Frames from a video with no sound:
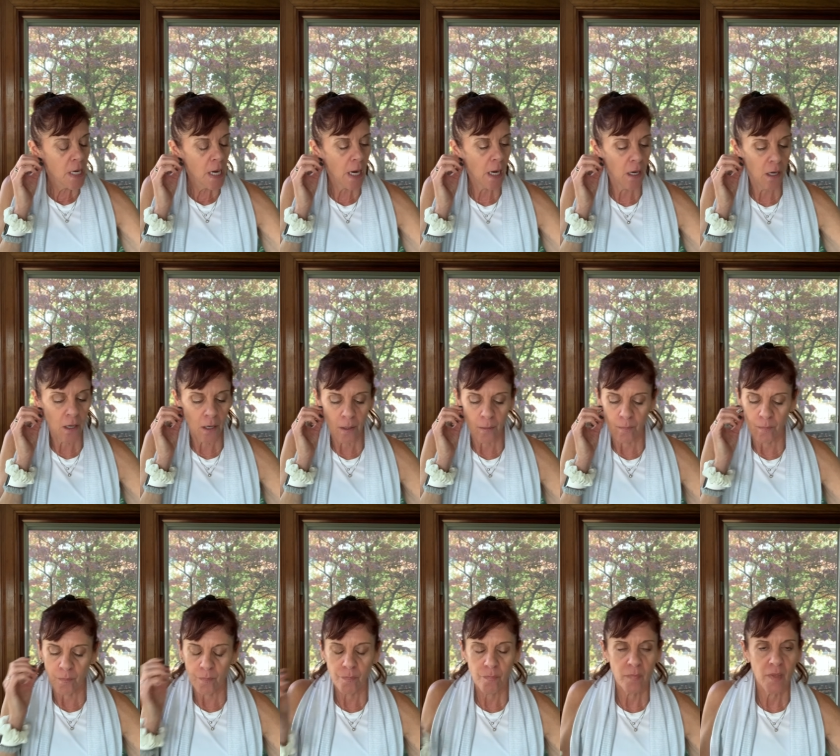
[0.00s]

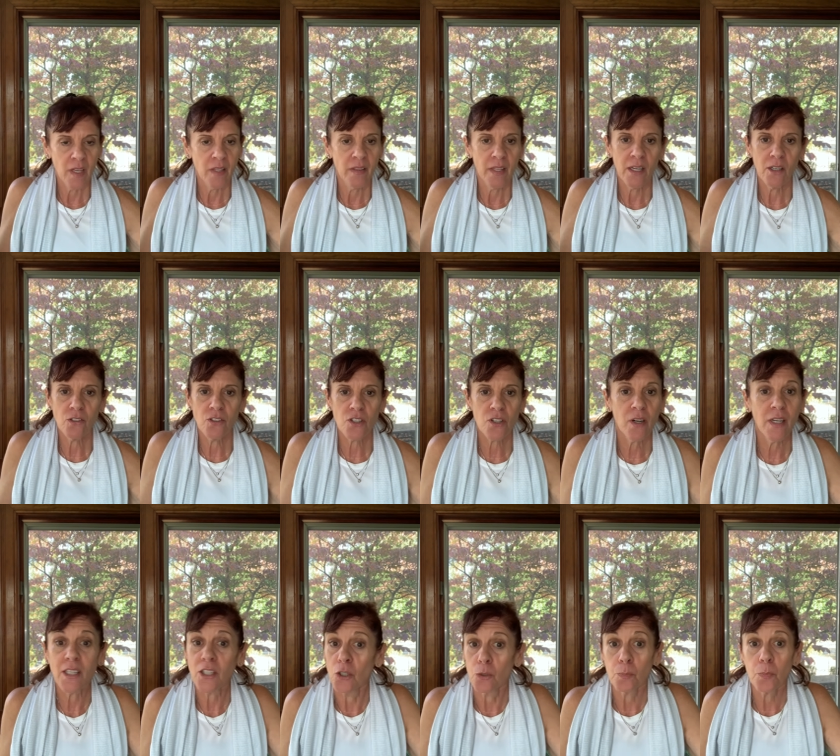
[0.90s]
Um, and there's
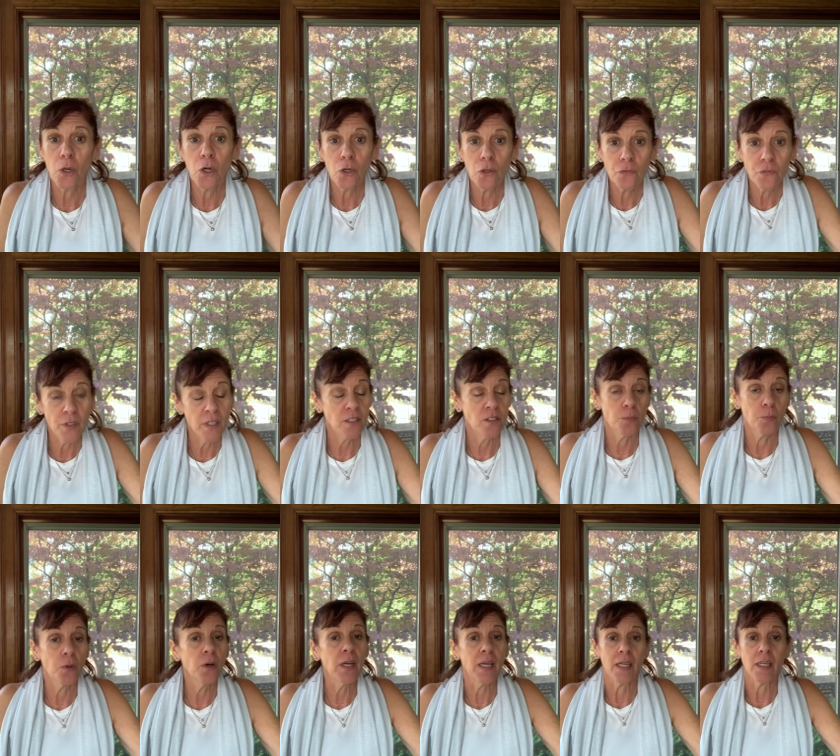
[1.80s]
like your perfect
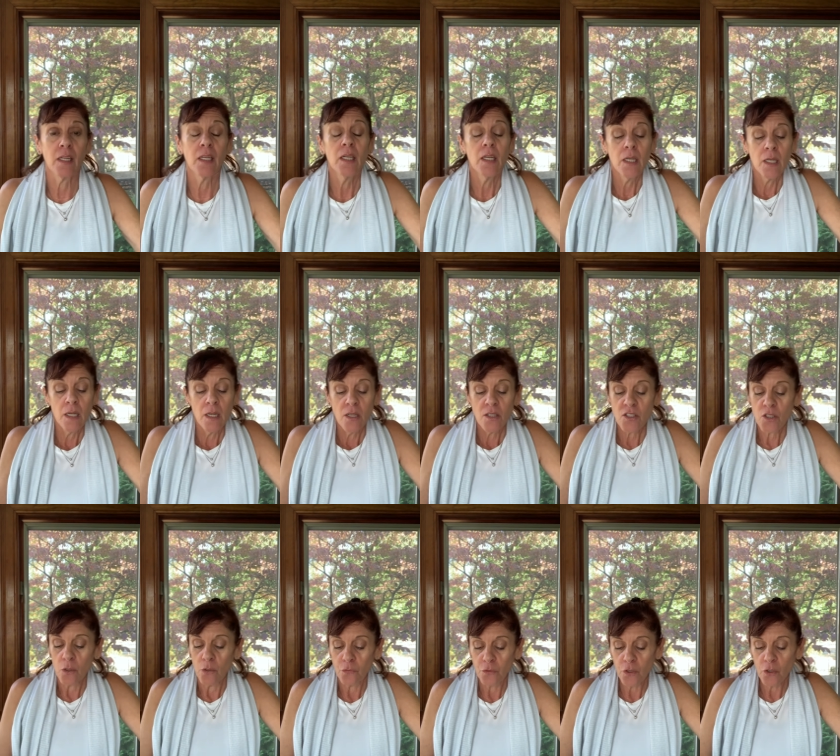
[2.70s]
plate.
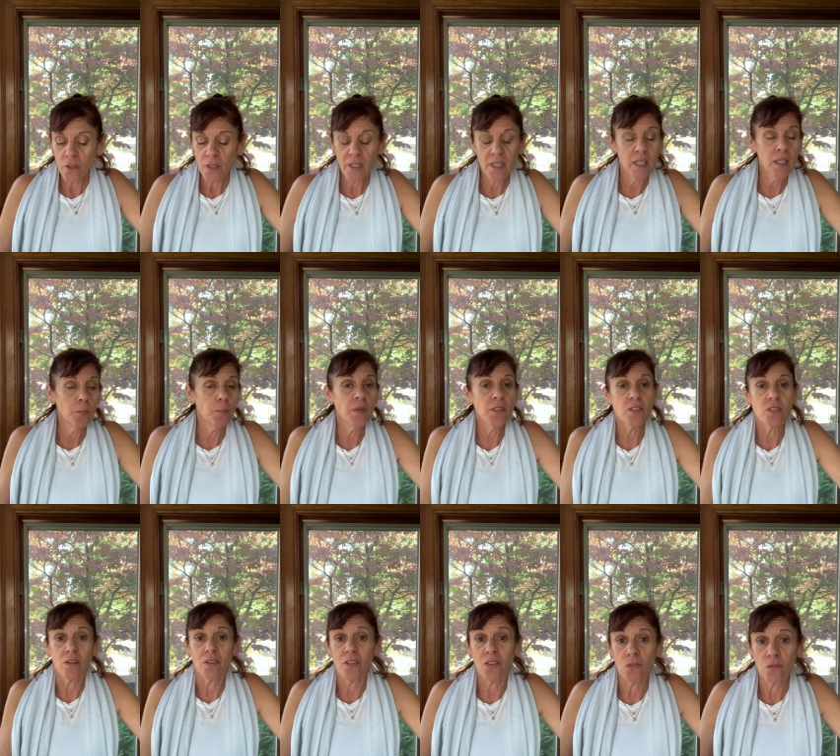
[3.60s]
So if you could keep it to
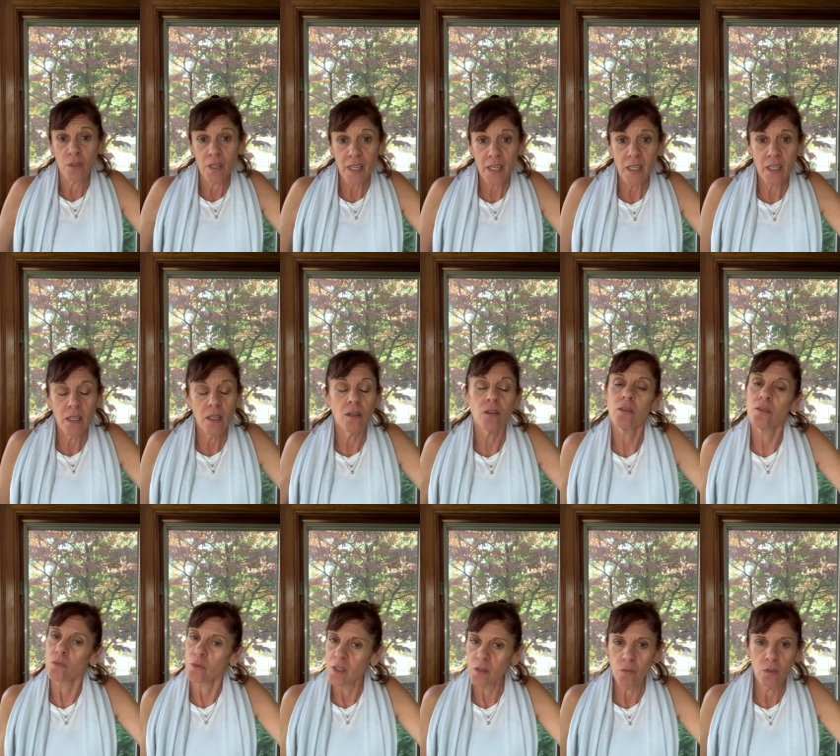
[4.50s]
three,
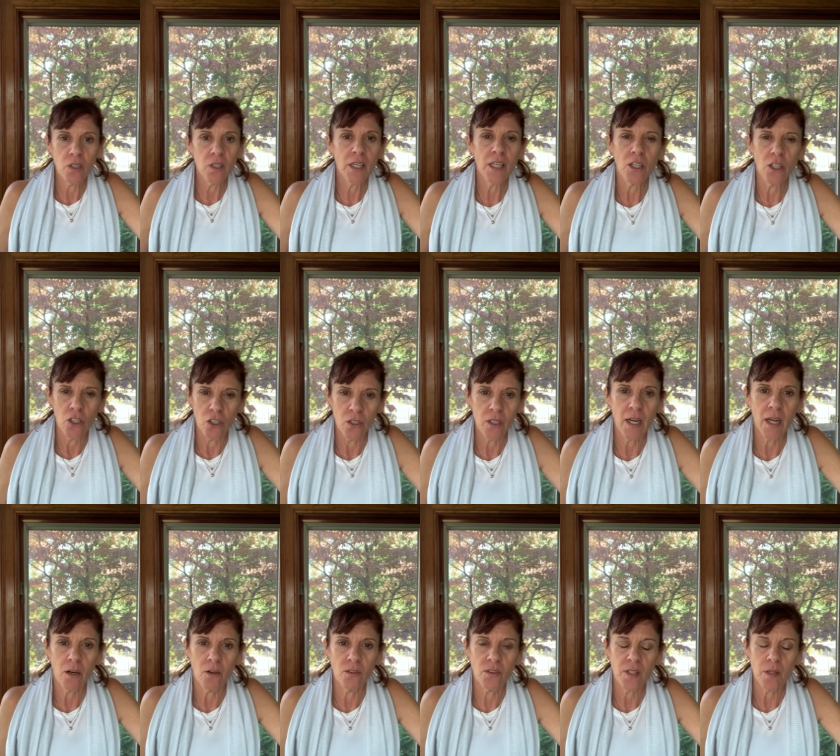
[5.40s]
three really good
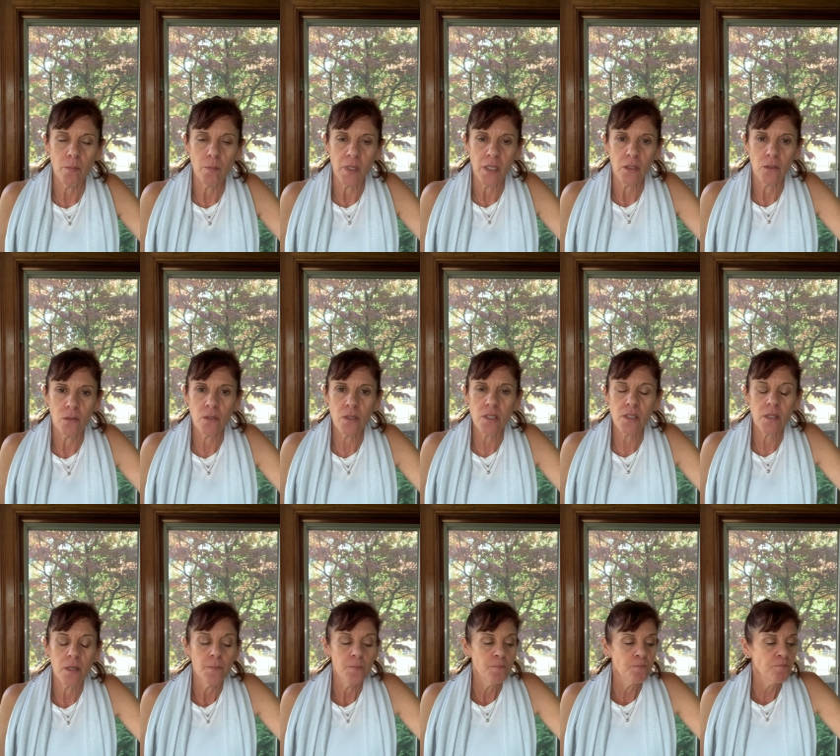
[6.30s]
healthy meals,
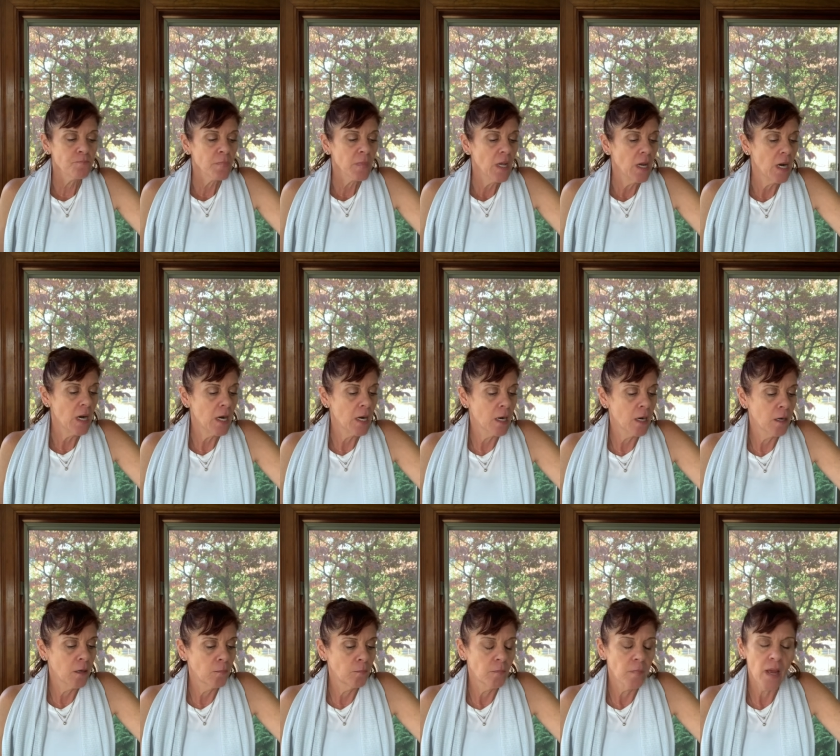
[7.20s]

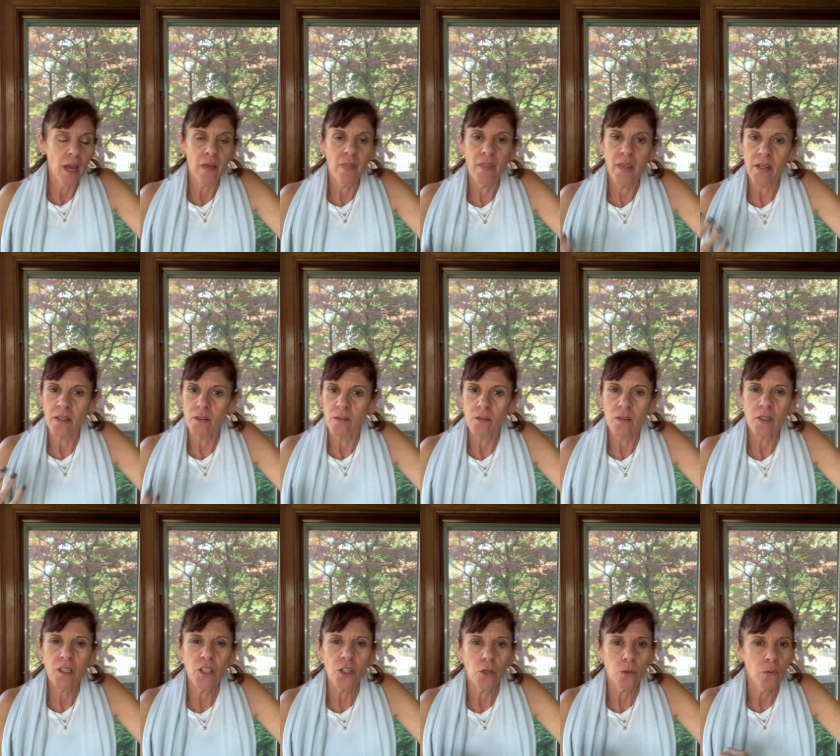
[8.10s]
um, and then, you
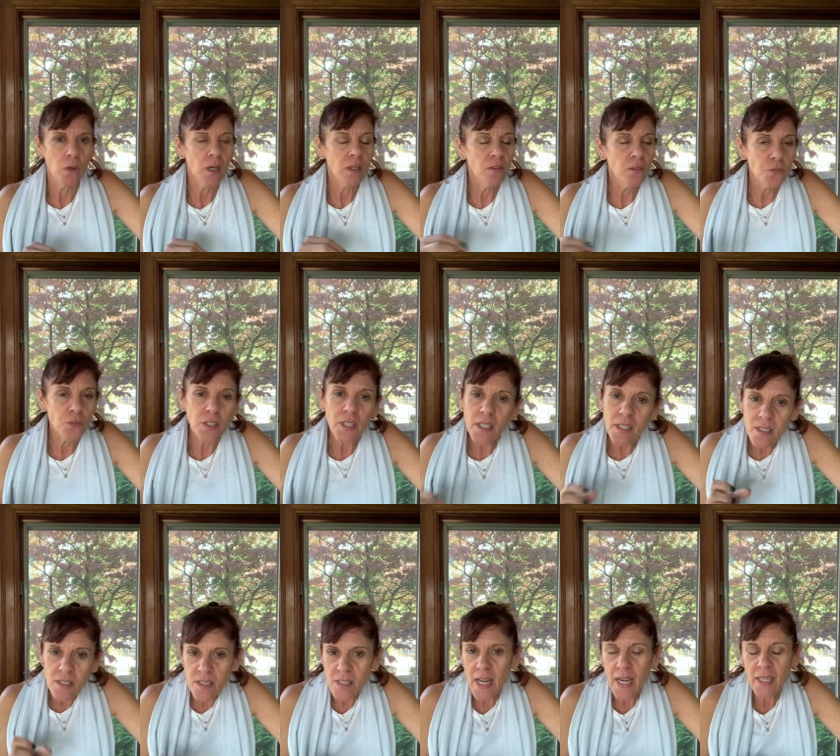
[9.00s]
know, uh, if you need a
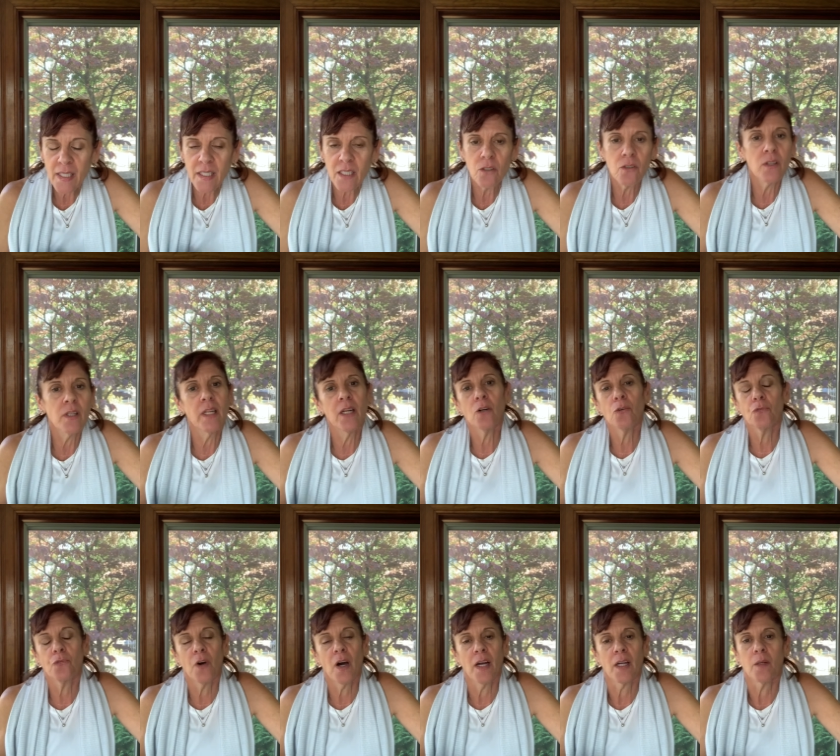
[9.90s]
snack here and there,
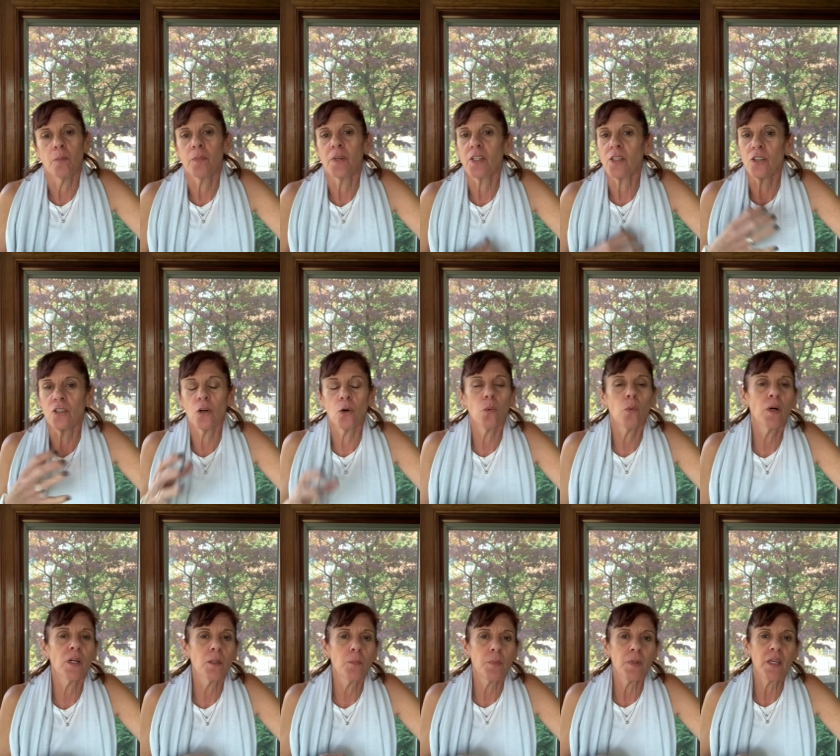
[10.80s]
fine, but you don't want
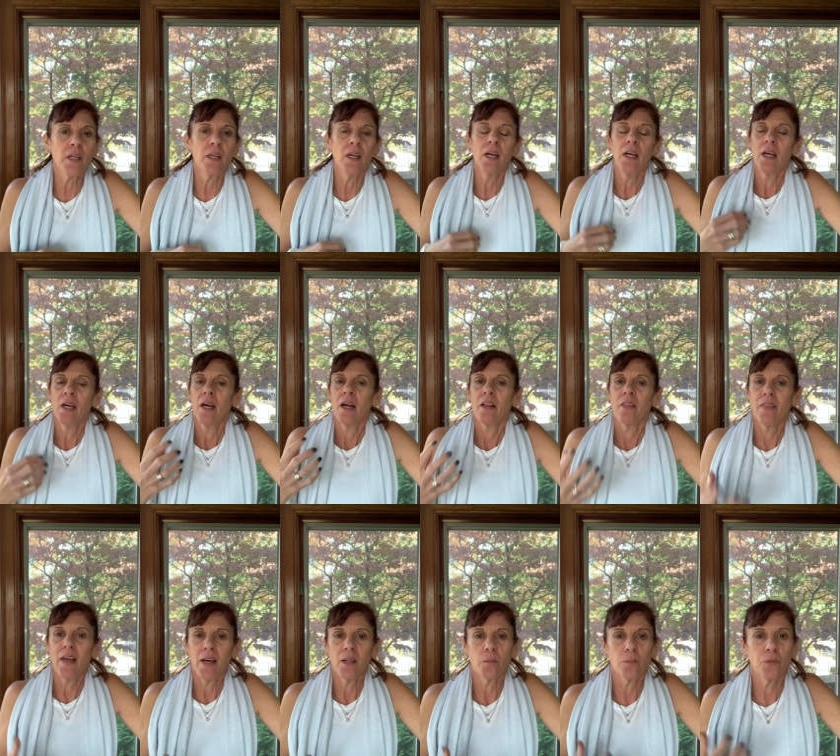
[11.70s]
to be
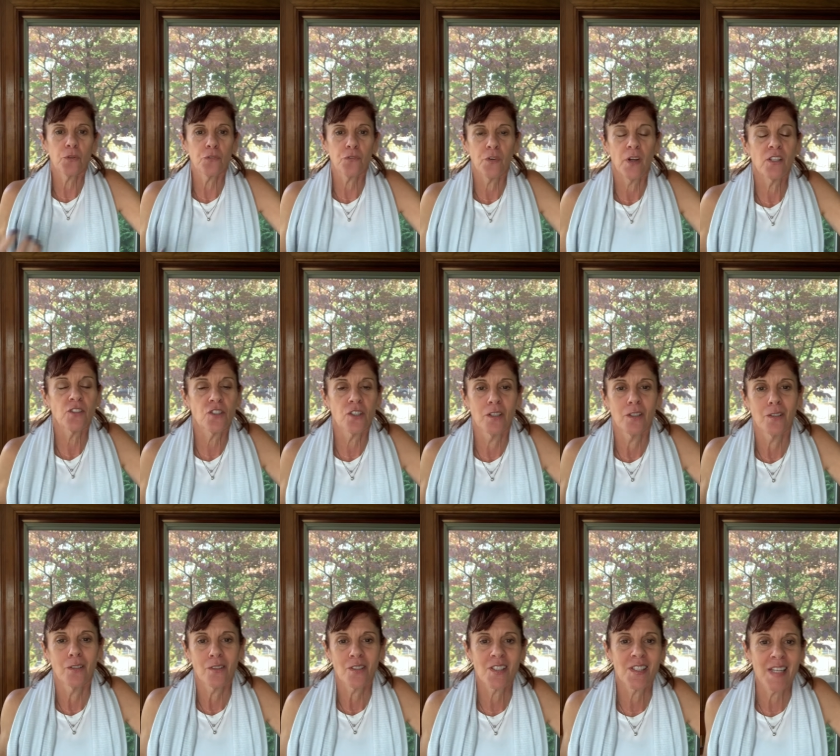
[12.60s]
that professional
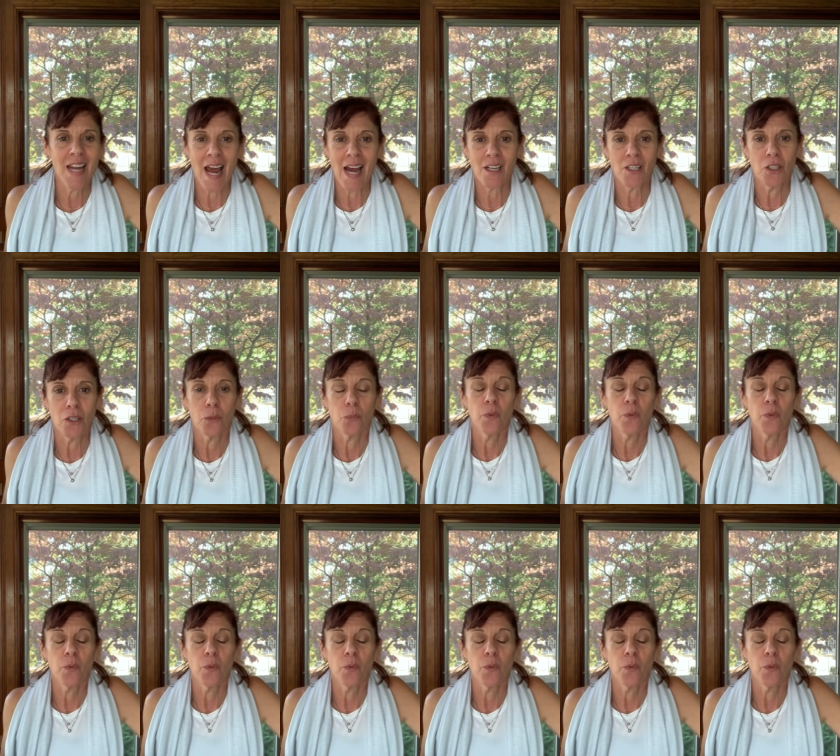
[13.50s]
snacker.